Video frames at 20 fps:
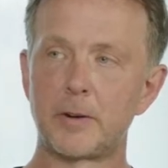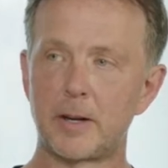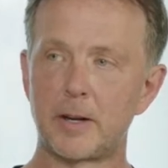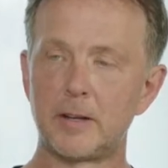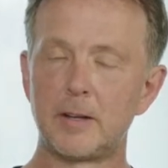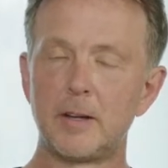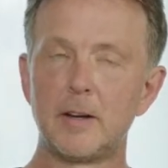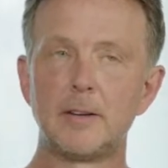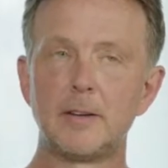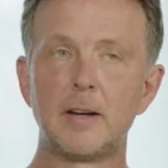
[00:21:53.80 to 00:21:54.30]

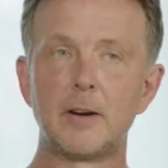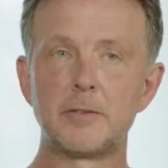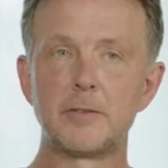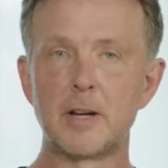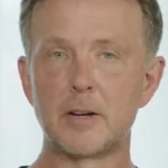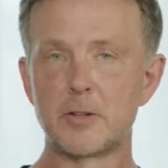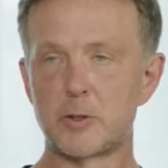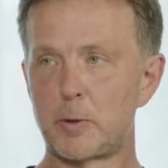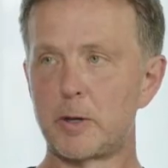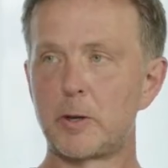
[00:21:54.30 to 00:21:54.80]
Okay.
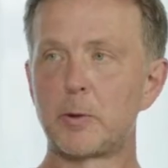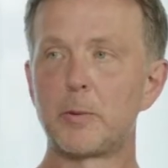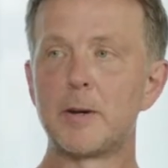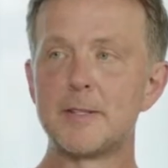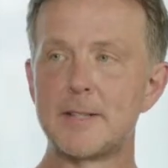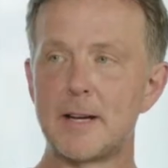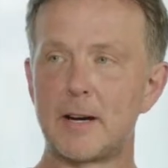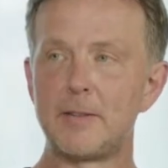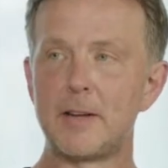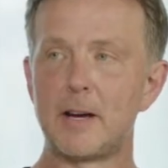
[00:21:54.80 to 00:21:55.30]
Now Twitter
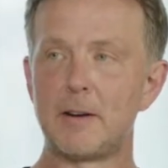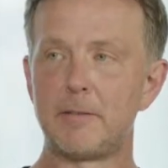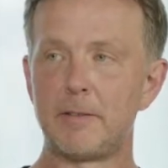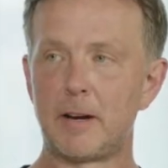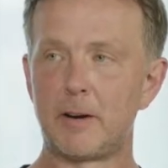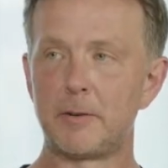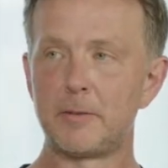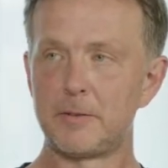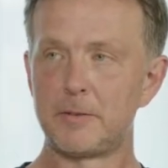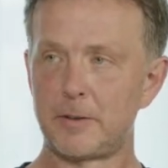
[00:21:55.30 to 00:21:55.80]
went down that
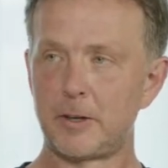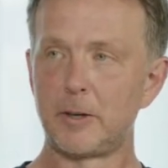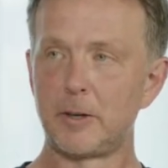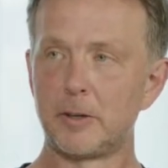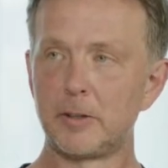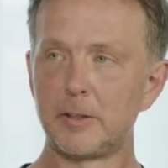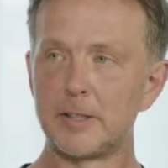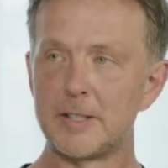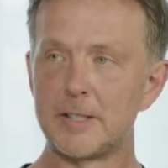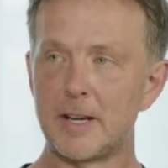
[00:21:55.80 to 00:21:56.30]
route in the very
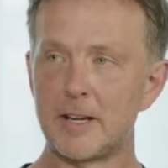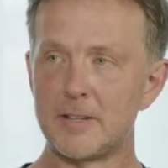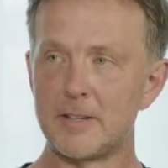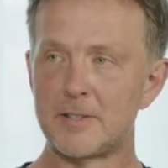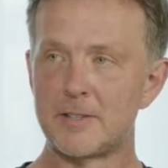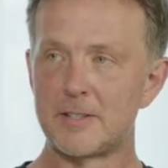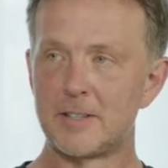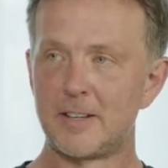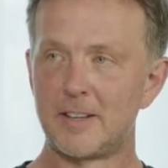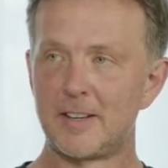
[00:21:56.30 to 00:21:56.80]
early
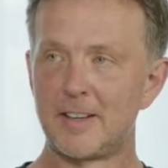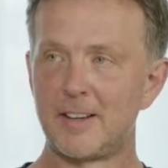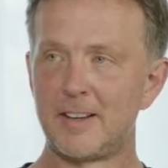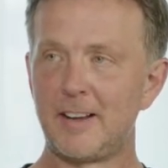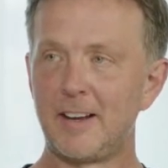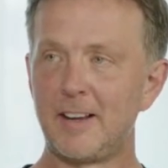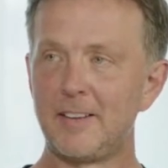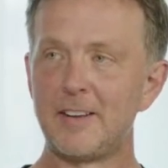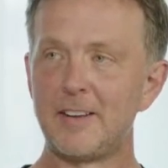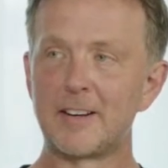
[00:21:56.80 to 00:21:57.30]
days,
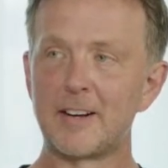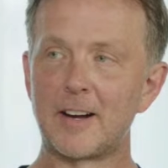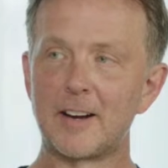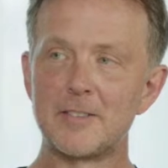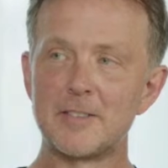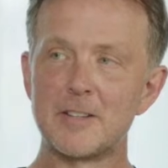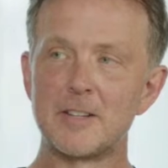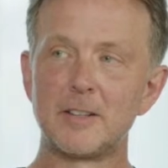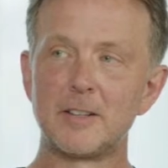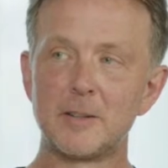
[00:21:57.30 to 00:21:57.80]
and they
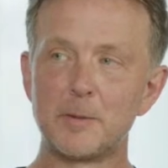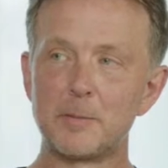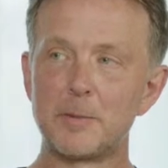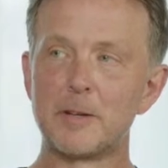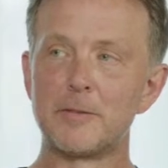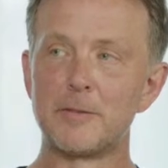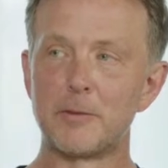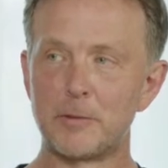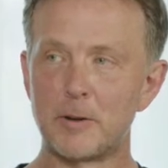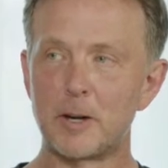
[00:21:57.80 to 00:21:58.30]
kind of did a little
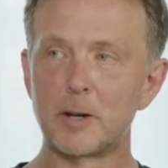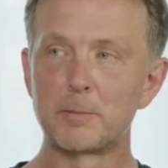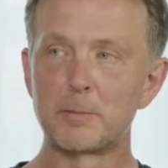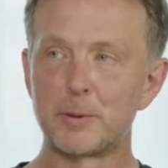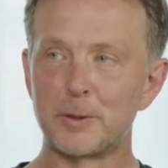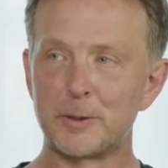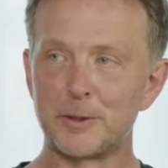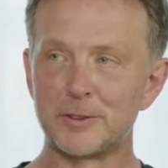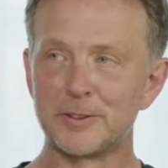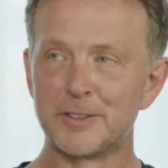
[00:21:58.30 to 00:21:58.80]
bit of a
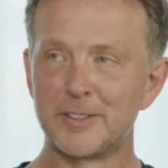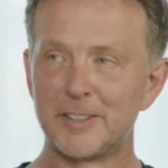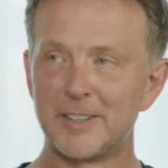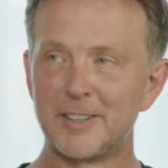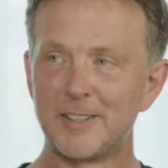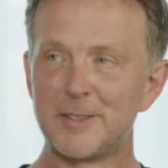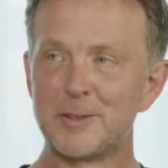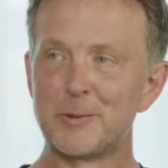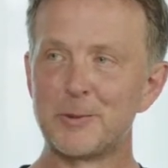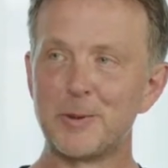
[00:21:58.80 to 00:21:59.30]
rug pull
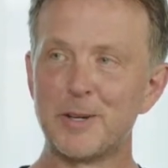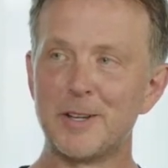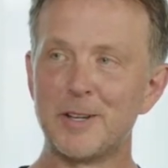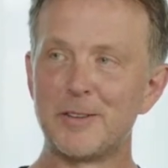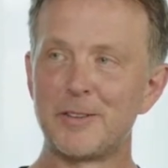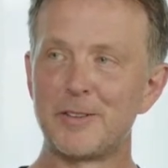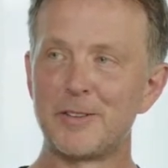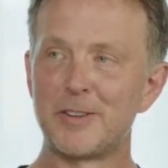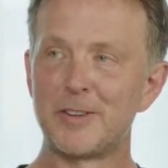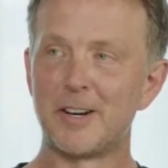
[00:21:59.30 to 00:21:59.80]

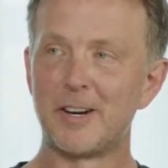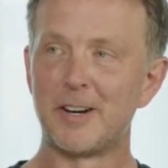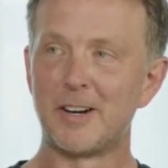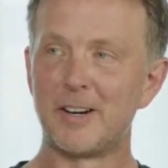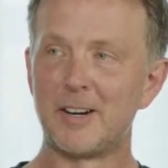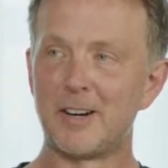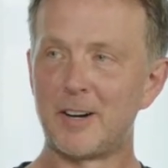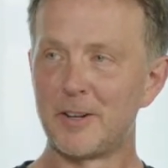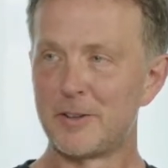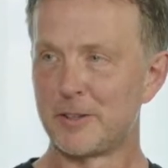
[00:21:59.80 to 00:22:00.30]
with
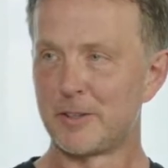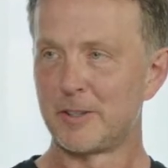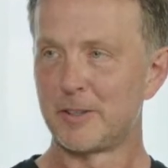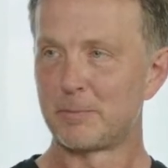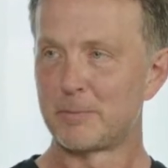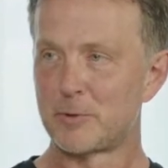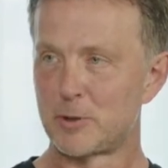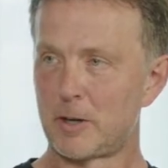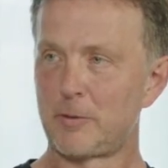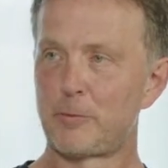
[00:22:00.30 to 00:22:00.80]

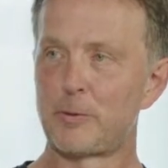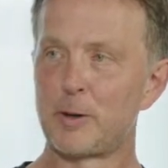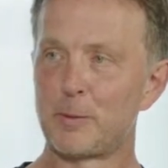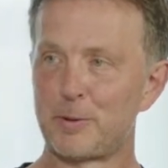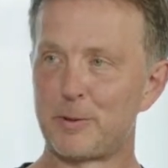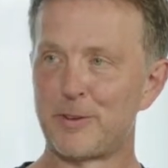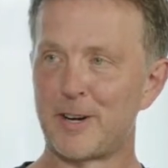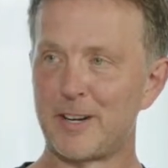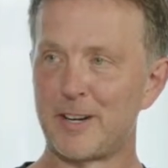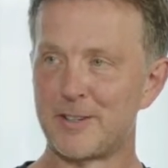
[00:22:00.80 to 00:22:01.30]
other software
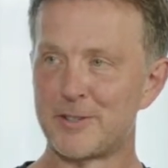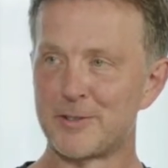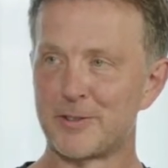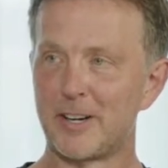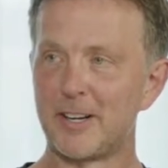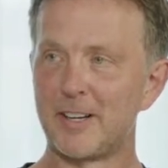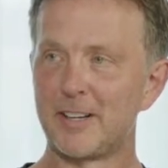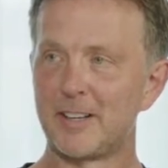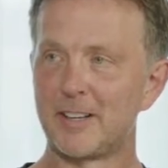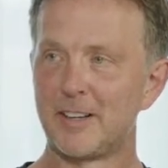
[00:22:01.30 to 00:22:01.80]
providers,
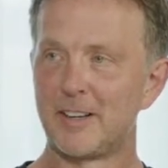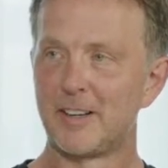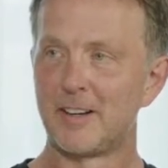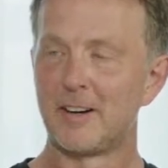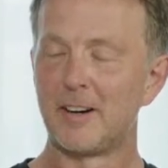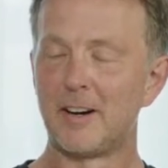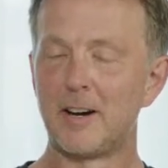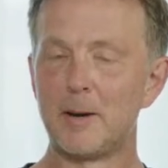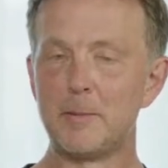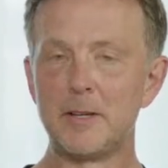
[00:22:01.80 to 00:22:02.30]
right?
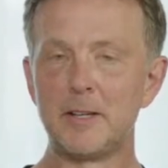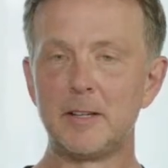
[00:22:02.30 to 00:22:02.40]
I